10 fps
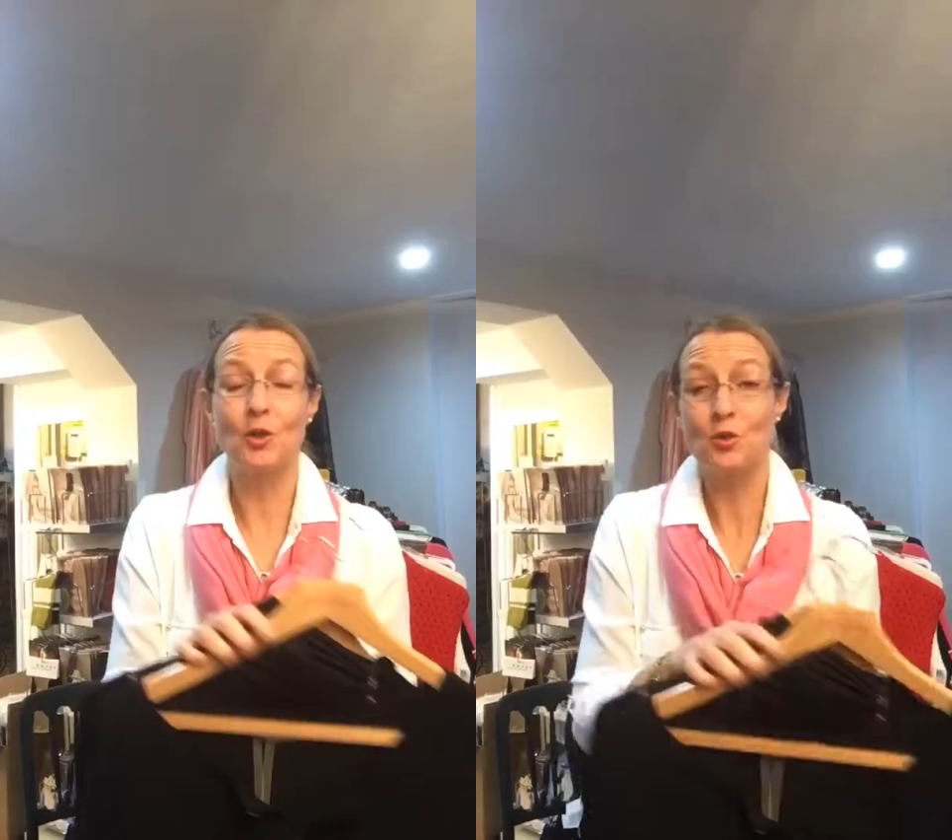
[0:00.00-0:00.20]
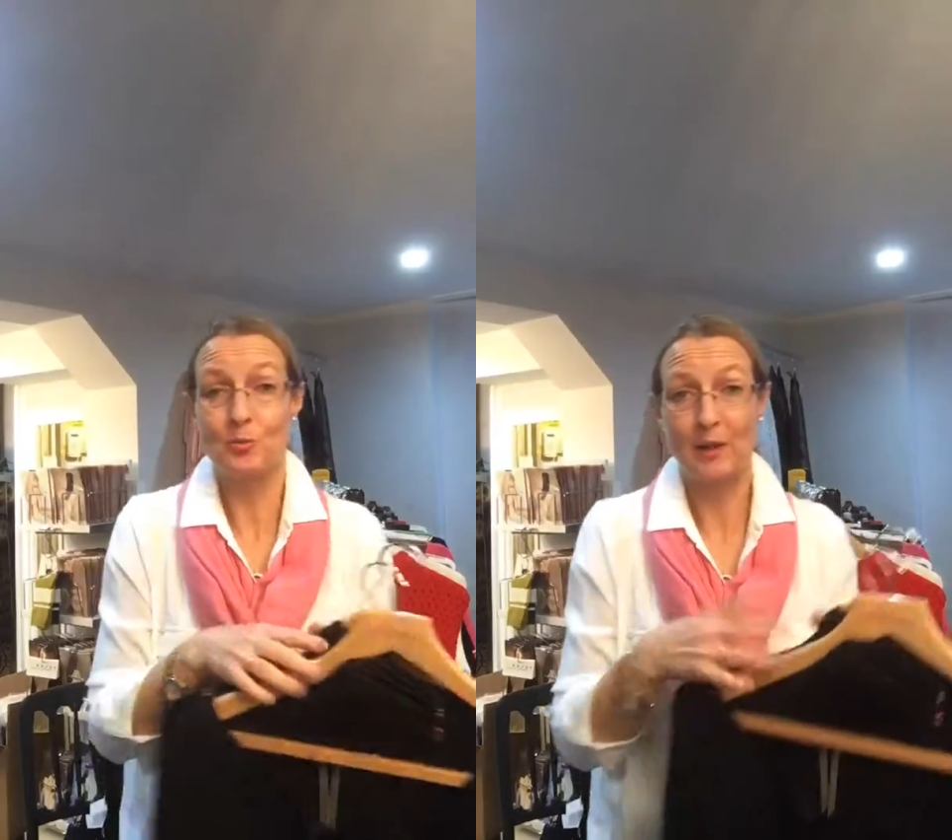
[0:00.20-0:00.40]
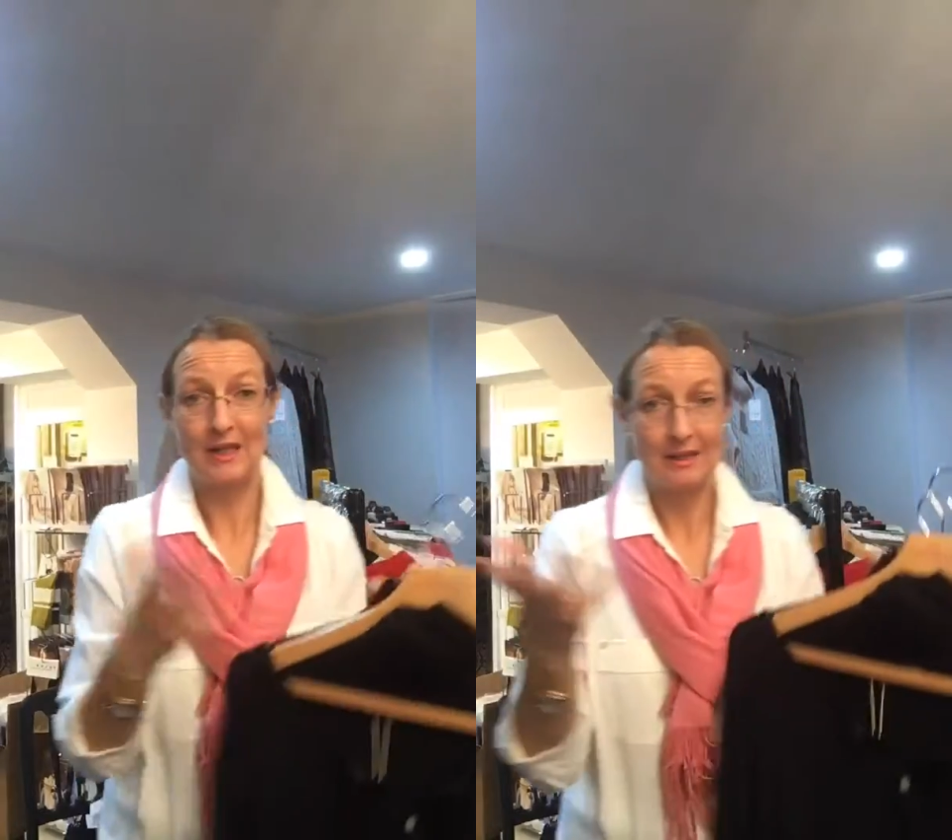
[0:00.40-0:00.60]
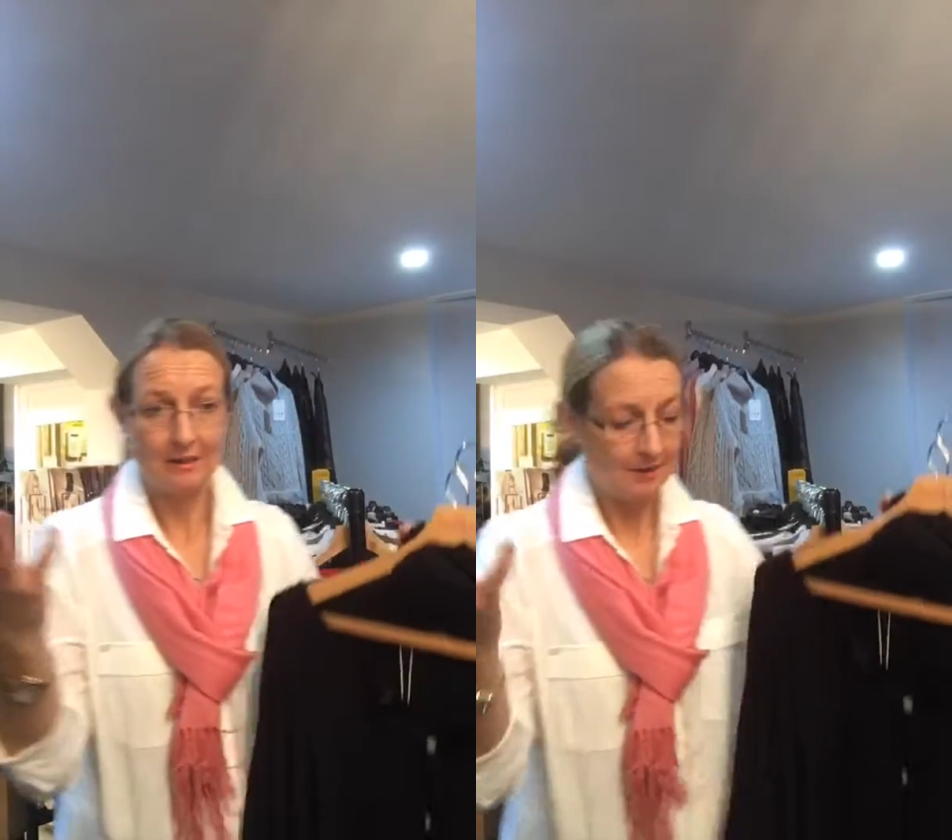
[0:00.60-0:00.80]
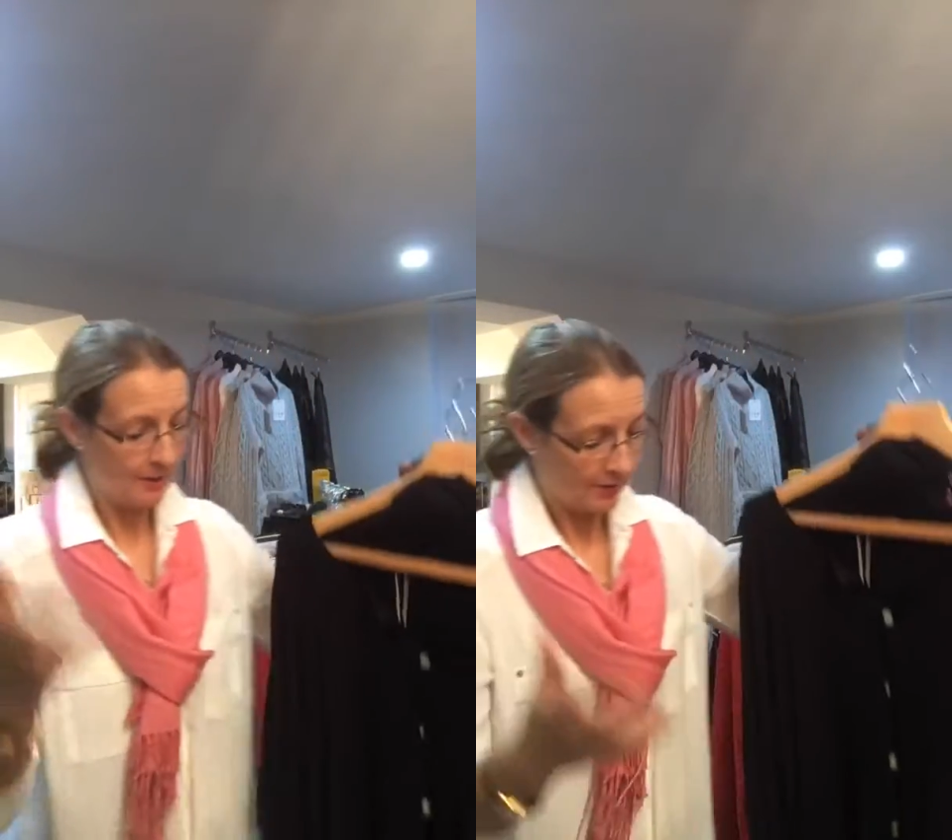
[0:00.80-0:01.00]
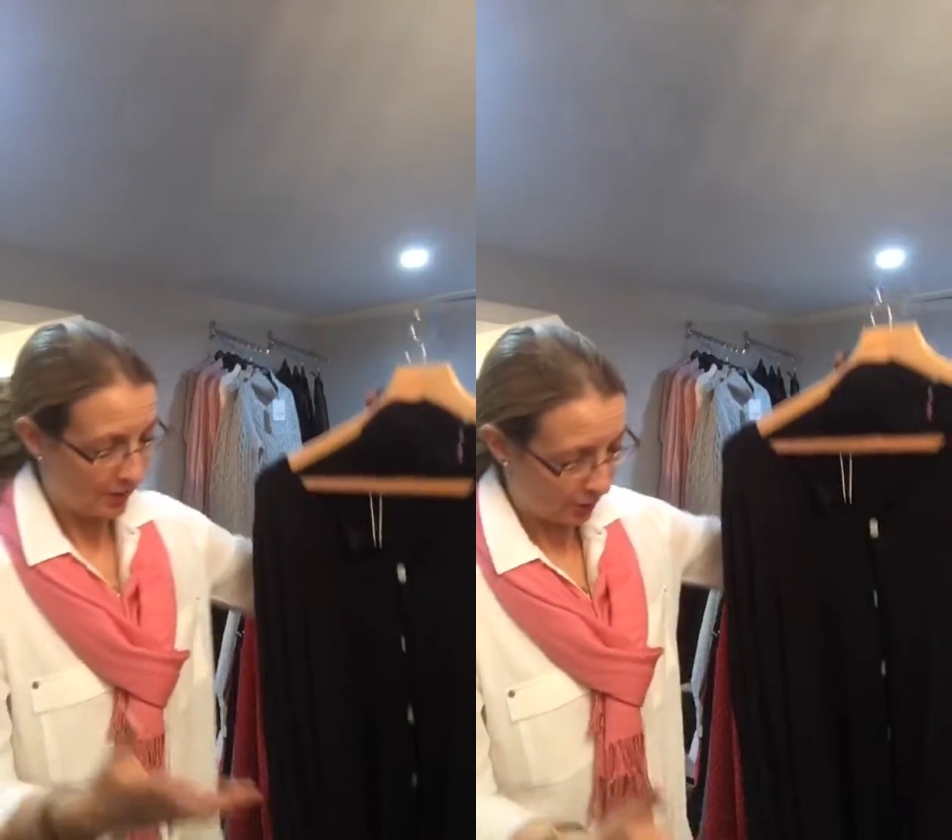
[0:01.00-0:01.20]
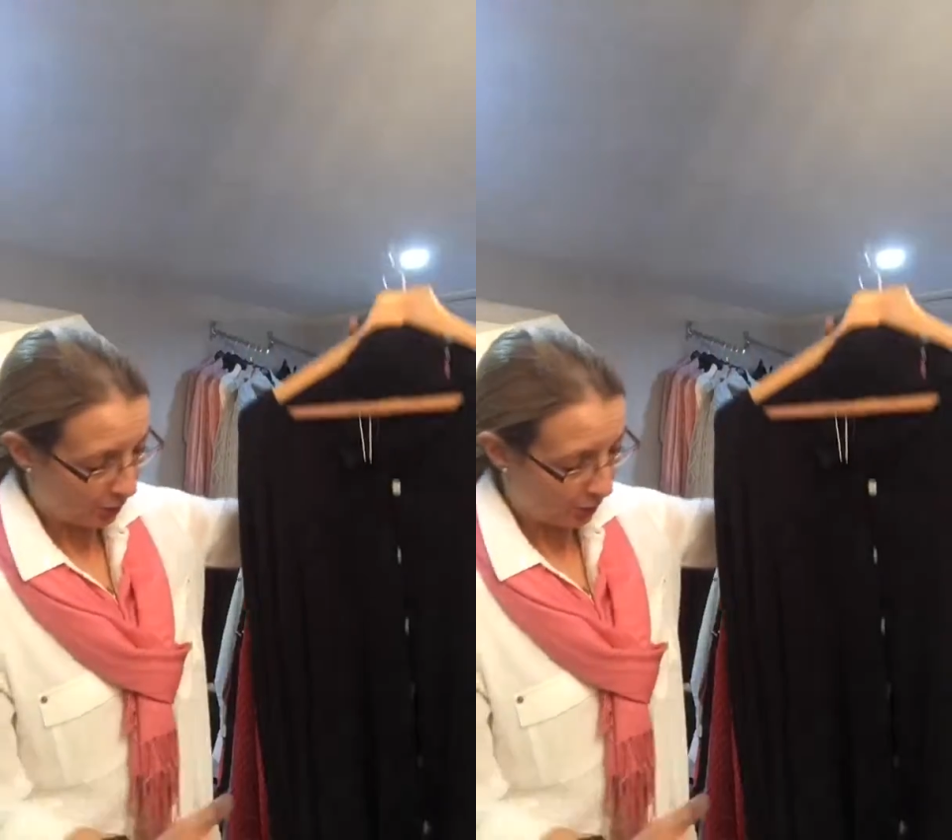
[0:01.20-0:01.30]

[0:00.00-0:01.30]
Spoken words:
could be, you know,